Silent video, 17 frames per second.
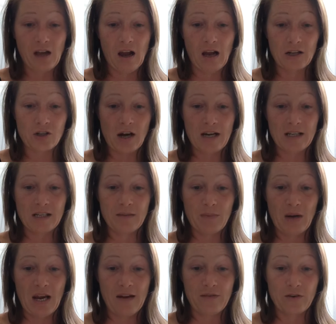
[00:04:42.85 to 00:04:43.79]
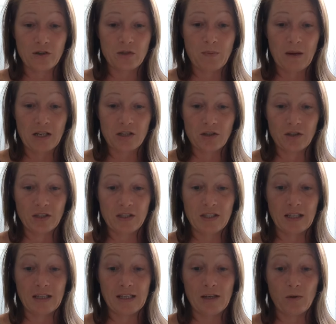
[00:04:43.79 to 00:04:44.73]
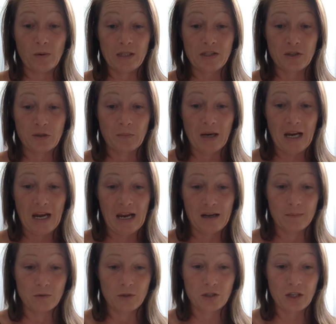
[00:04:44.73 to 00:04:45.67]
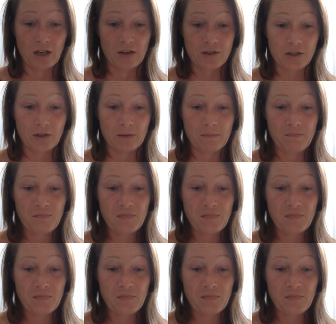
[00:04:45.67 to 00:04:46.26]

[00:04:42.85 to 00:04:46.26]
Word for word: contracting behavior specialist at the Oyster Bay Animal Shelter.